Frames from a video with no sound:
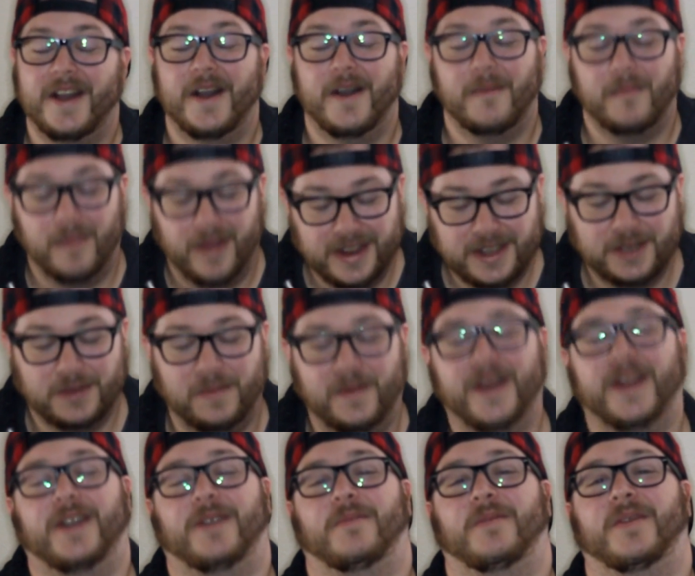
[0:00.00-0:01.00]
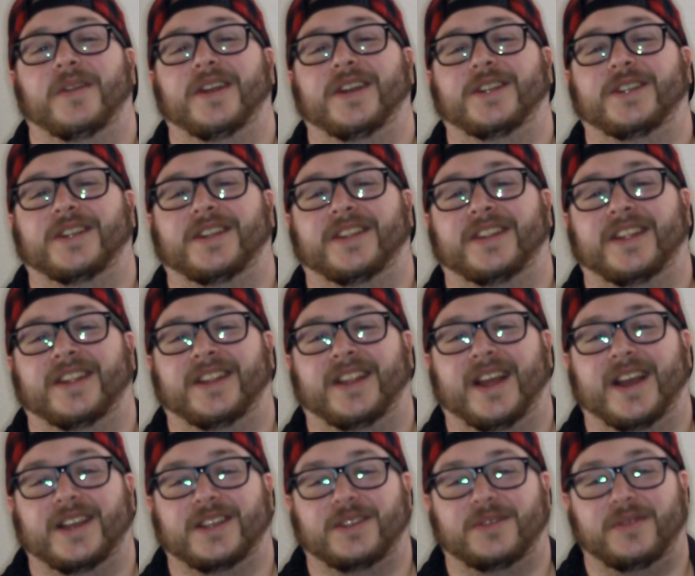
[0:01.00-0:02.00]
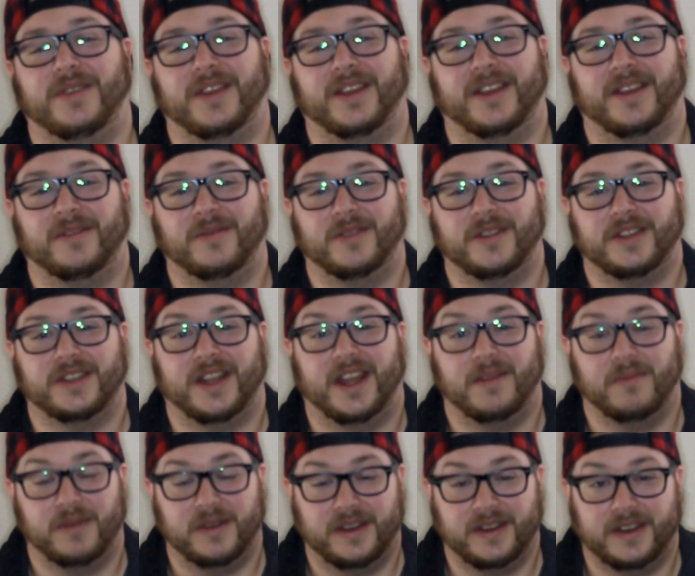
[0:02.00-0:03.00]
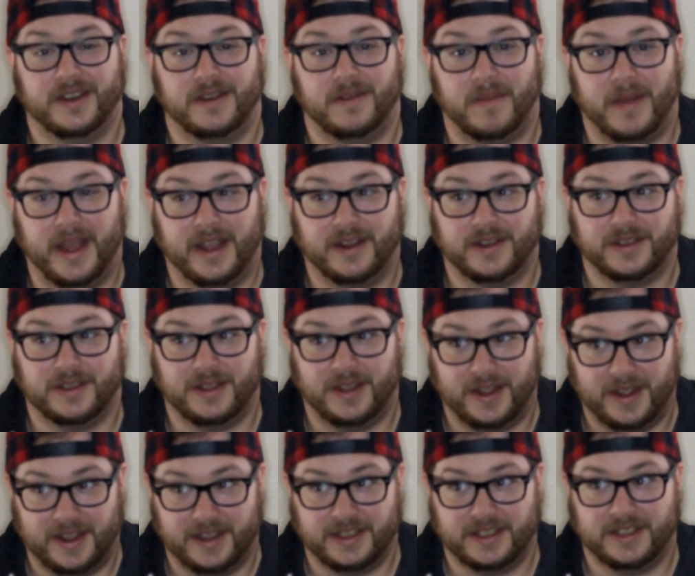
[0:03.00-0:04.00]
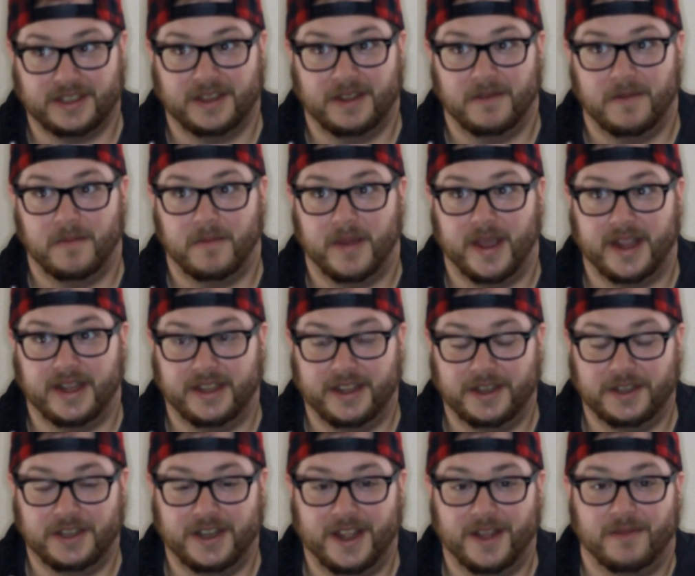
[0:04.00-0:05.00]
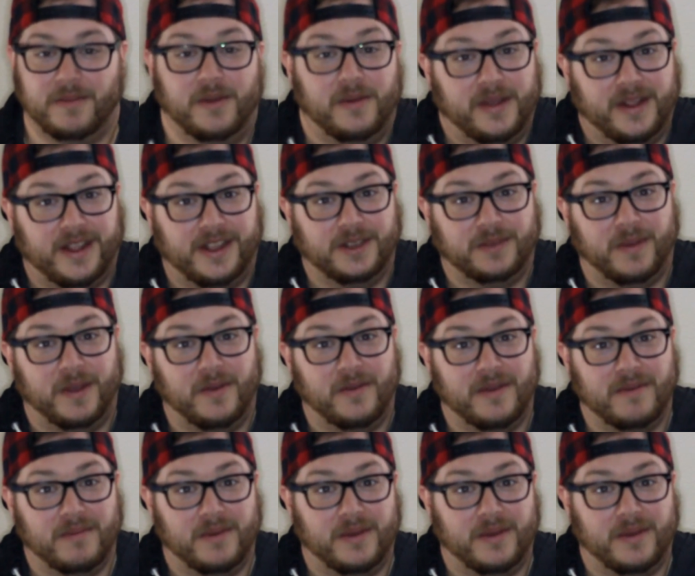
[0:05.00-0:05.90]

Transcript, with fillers: much better prediction than last week, in which I predicted a Packers loss by a touchdown, but we lost by one